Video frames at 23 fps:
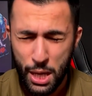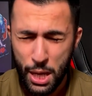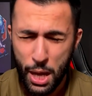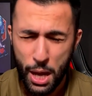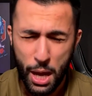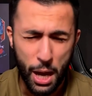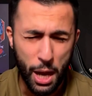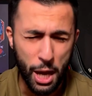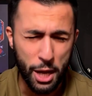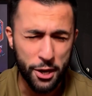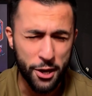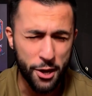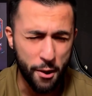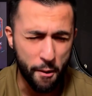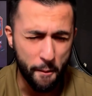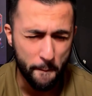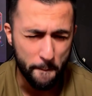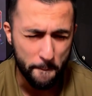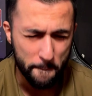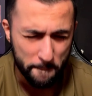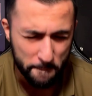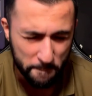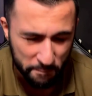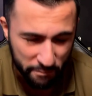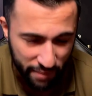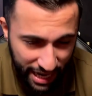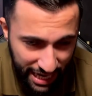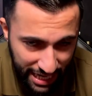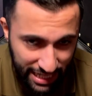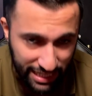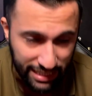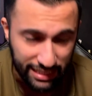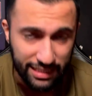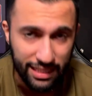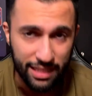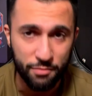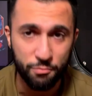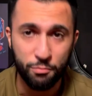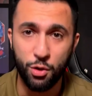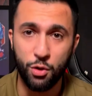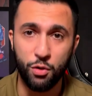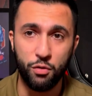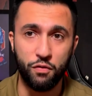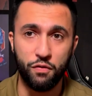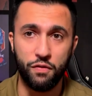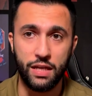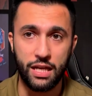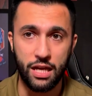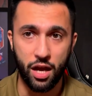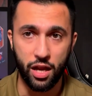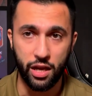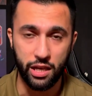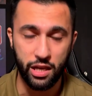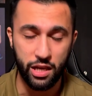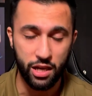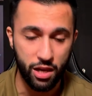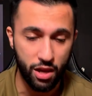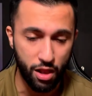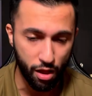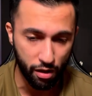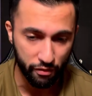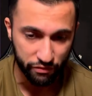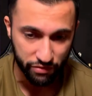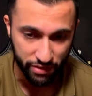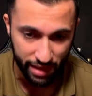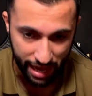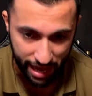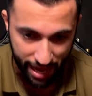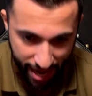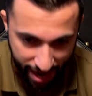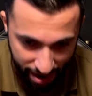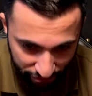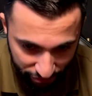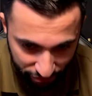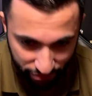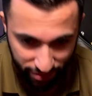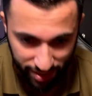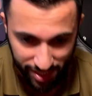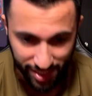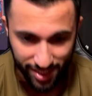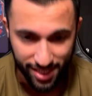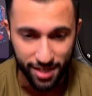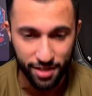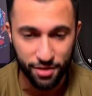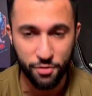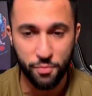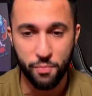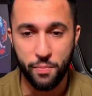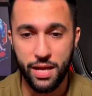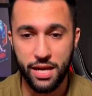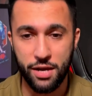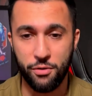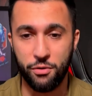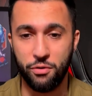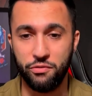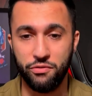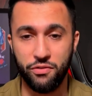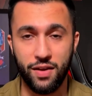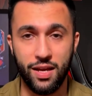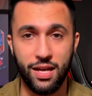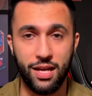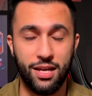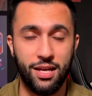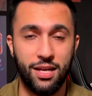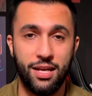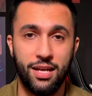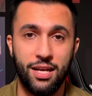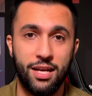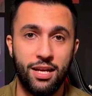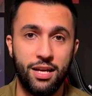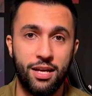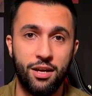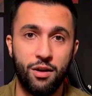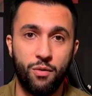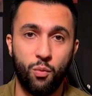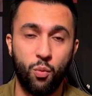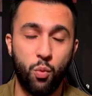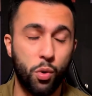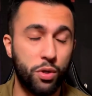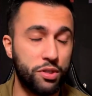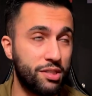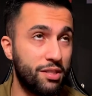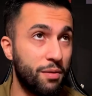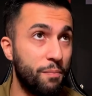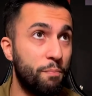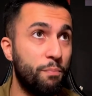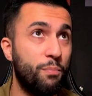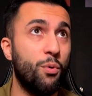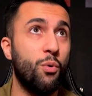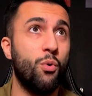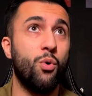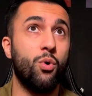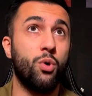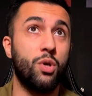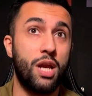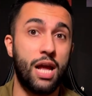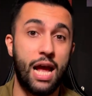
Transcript: an amazing movie i loved every single minute of it wasn't bored